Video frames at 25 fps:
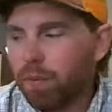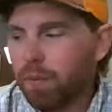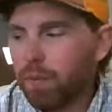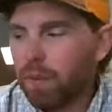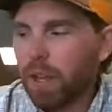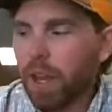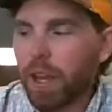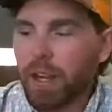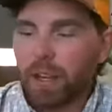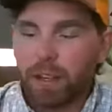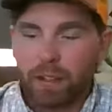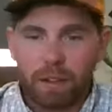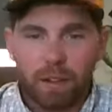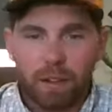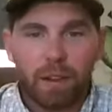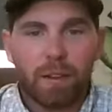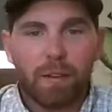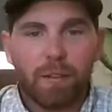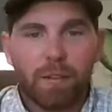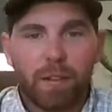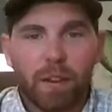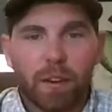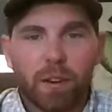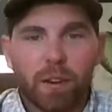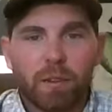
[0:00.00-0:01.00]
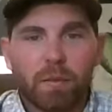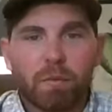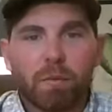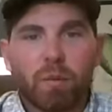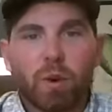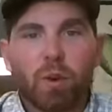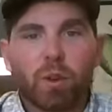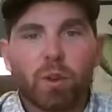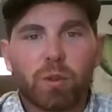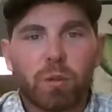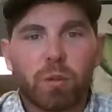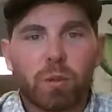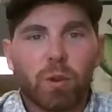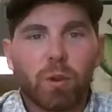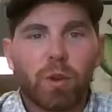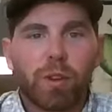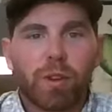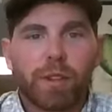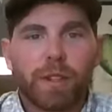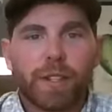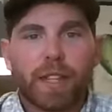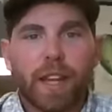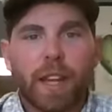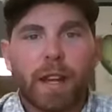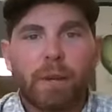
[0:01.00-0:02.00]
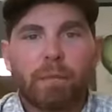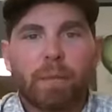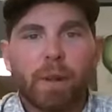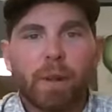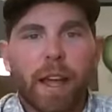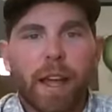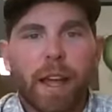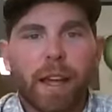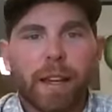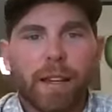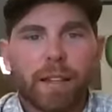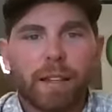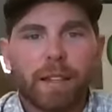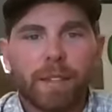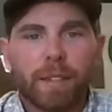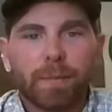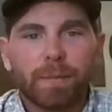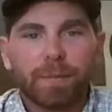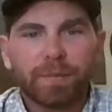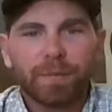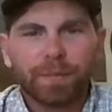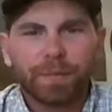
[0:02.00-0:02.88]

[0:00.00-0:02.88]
like if there's multiple of the same plants,